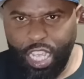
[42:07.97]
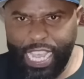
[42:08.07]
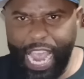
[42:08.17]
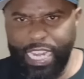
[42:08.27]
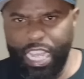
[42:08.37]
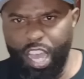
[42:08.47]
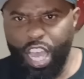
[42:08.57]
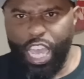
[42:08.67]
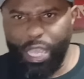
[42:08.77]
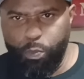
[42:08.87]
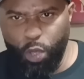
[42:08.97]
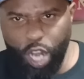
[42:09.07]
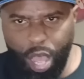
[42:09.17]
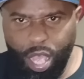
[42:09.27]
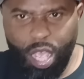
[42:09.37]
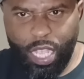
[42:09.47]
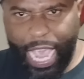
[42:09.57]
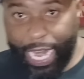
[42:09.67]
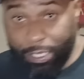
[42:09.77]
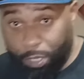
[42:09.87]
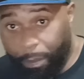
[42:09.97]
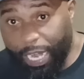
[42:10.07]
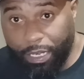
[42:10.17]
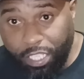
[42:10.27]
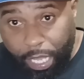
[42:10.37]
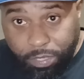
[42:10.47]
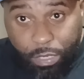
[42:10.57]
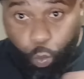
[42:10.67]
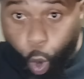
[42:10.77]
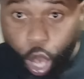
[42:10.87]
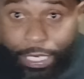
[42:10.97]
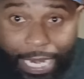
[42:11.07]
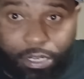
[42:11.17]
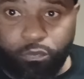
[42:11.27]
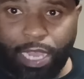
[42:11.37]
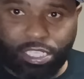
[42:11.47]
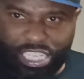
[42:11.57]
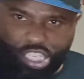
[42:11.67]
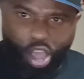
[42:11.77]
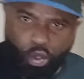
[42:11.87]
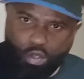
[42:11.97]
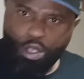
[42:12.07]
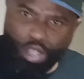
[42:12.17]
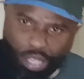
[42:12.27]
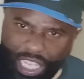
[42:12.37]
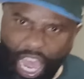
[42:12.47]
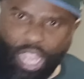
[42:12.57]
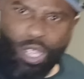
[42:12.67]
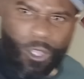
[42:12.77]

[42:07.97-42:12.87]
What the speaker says: Goddamn, he pull up. Yeah, as I'm coming down the steps, he walk in that direction. He like,